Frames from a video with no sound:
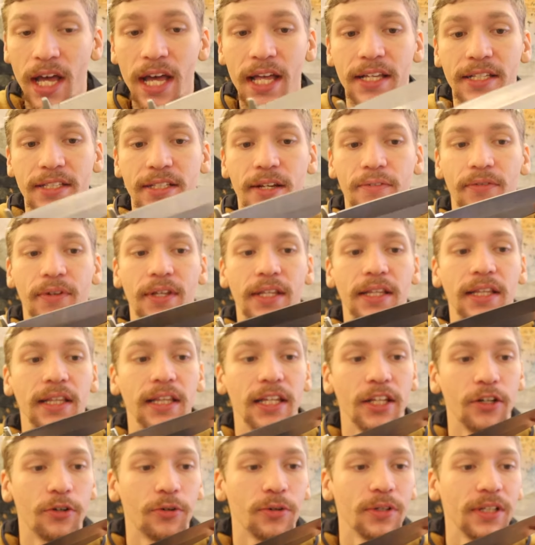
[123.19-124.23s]
This stuff can
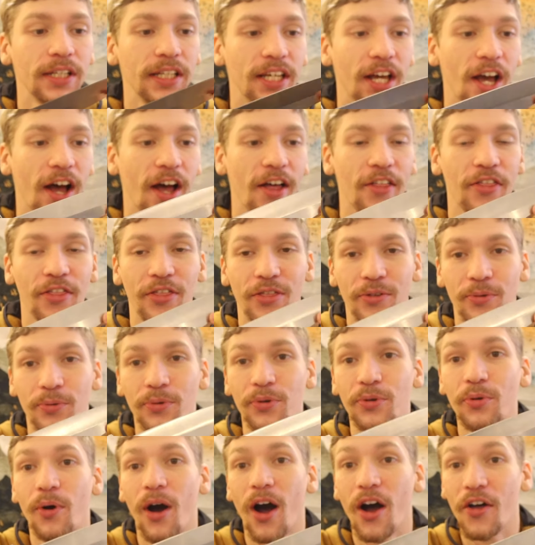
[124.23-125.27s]
literally cut
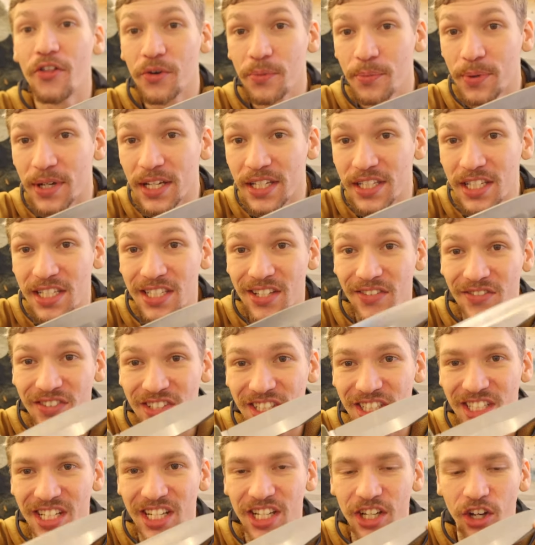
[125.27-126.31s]
through other pieces of
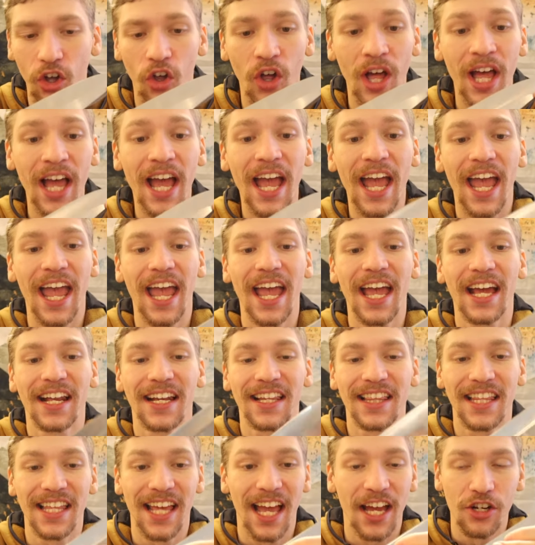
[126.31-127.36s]
steel and
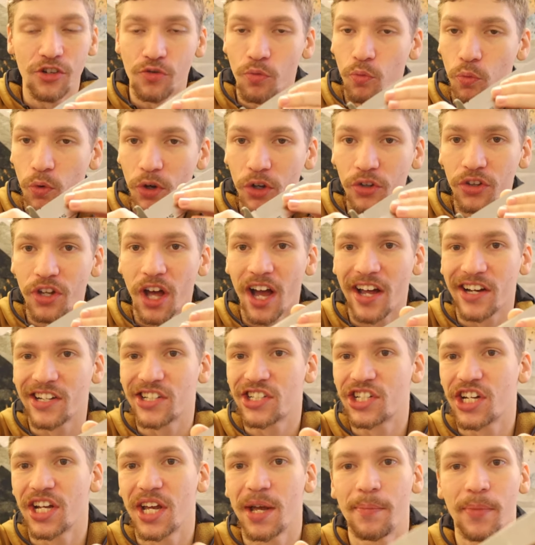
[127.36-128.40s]
the edge will not
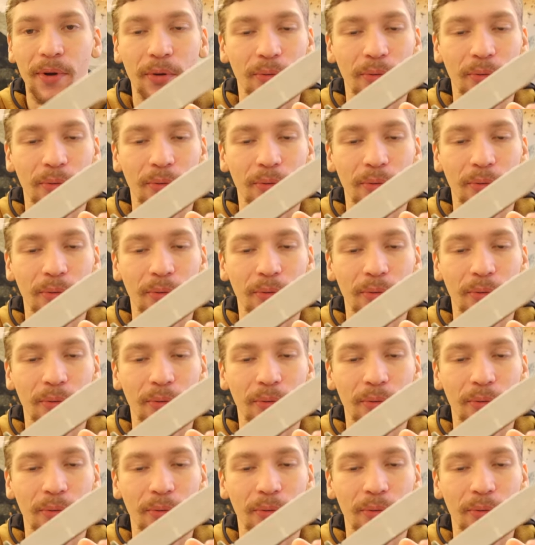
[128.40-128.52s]
chip,